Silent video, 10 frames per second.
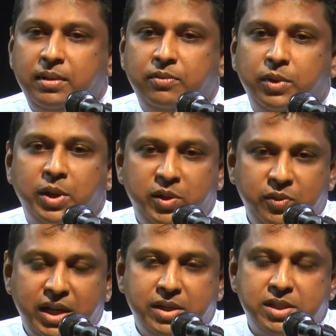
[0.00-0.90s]
for your
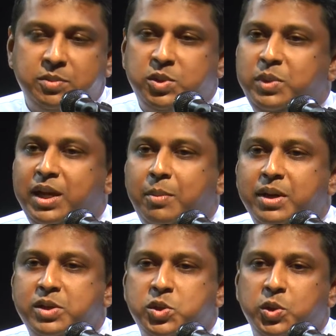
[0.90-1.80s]
invitation to be
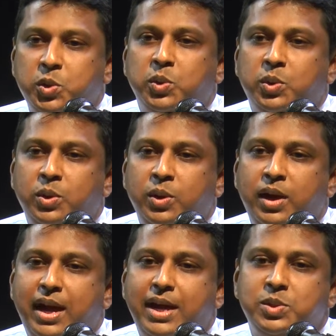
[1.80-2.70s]
amongst you
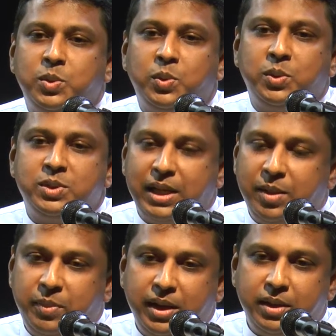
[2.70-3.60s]
as you
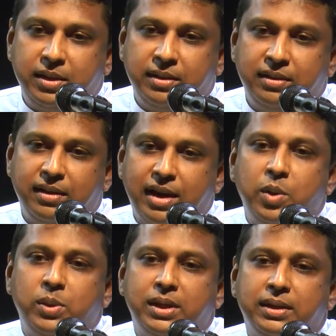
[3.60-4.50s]
celebrate
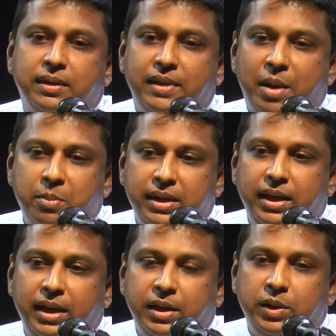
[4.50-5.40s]
Rahula Dhamma
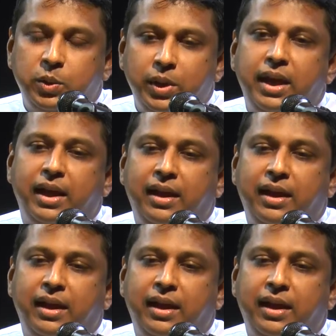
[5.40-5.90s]
Day today.